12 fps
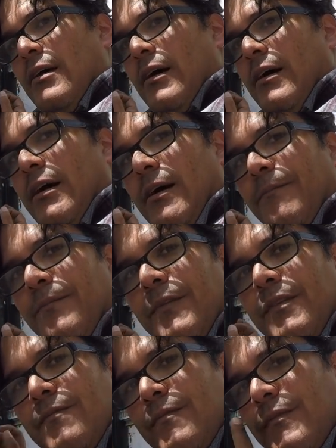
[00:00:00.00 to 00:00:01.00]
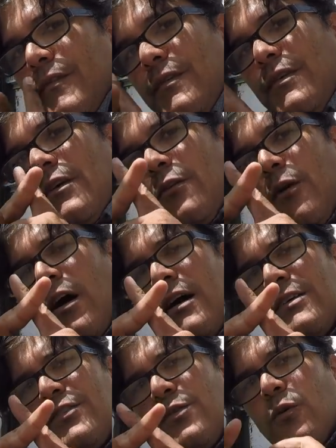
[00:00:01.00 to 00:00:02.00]
uh,
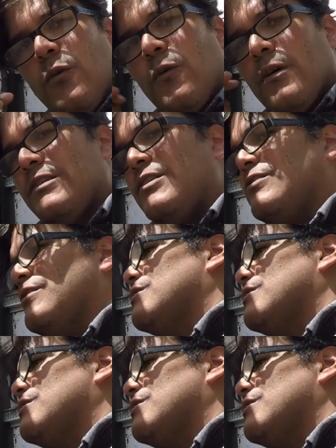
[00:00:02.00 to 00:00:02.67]
cross or just a